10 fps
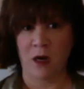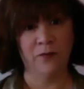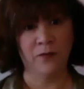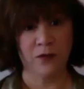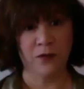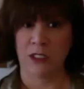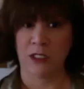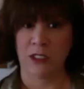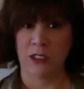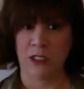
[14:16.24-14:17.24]
a
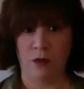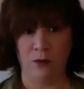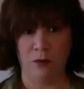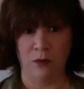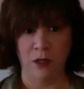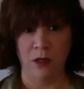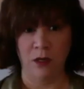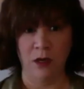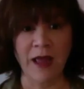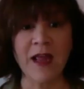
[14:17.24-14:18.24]
conversation with you,
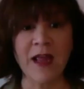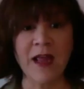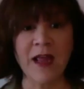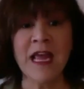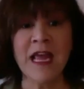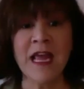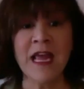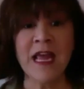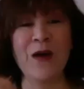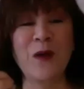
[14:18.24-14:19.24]
all right?
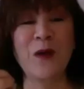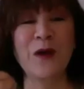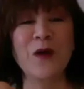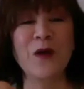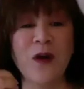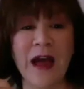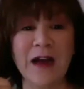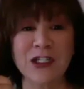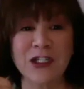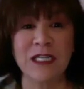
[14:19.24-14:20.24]
Yeah, we're
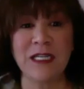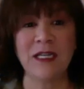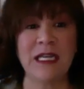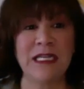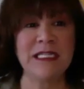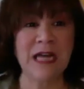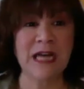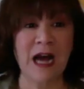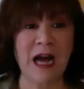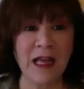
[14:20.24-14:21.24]
actually in
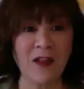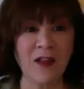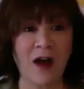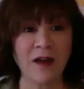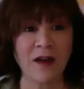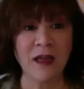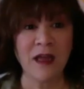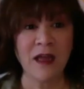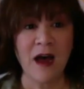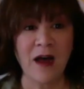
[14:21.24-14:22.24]
dialogue.
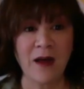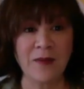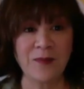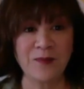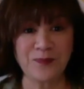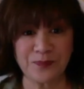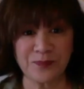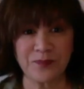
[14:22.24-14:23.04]
We're